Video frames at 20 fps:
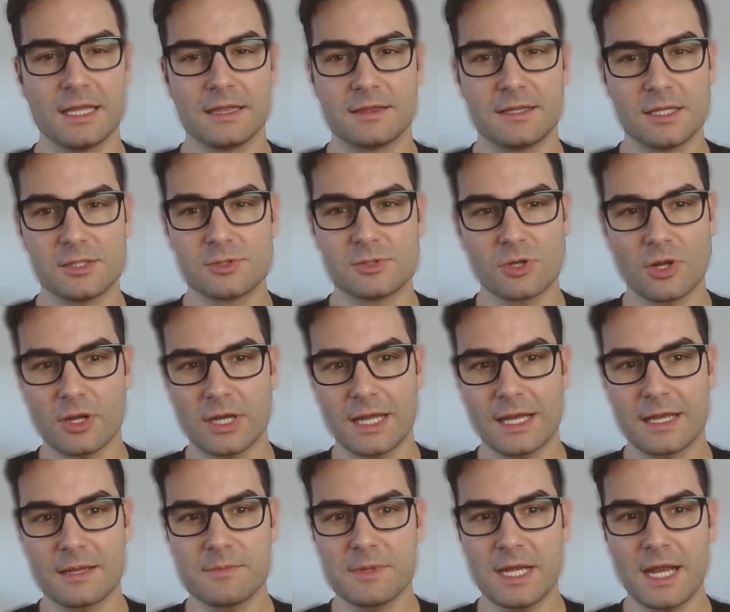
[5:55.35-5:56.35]
they do not
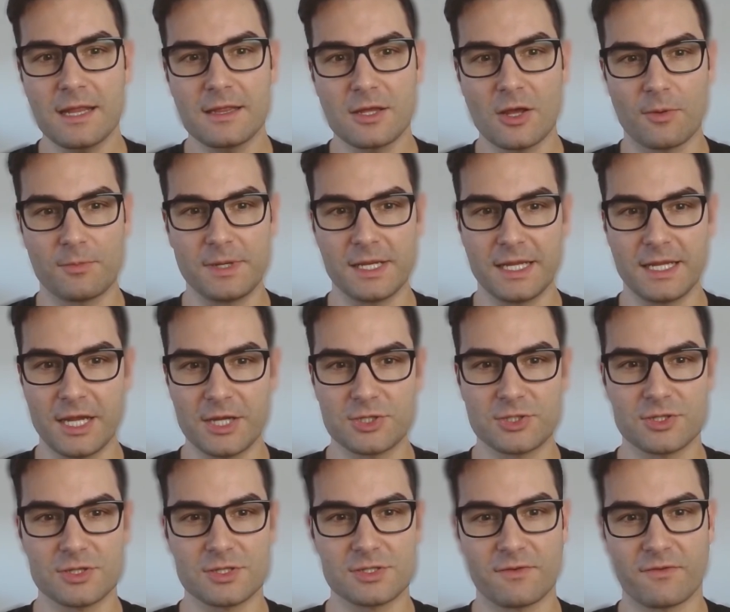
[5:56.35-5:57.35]
eliminate the
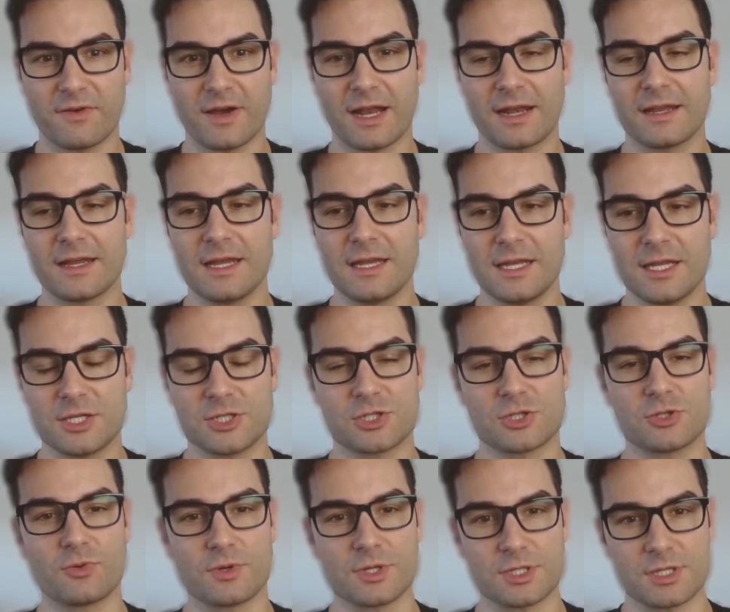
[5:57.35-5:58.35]
obligation to file in each
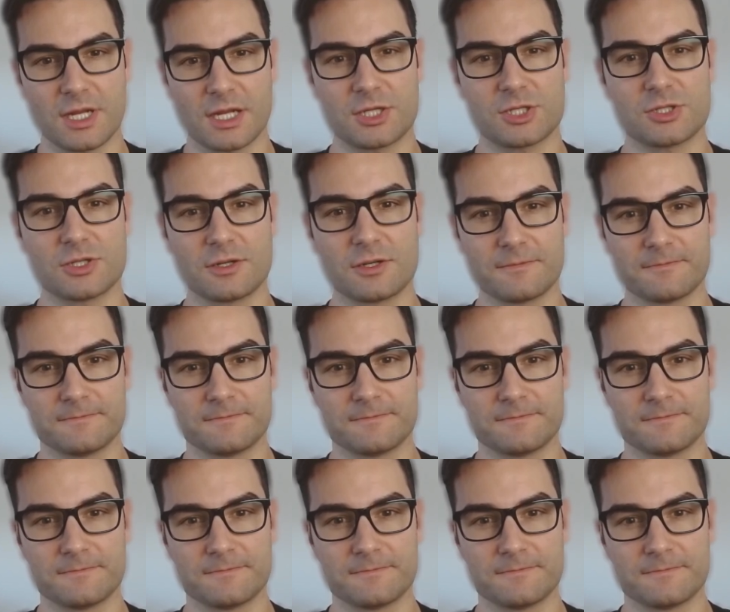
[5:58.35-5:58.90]
jurisdiction.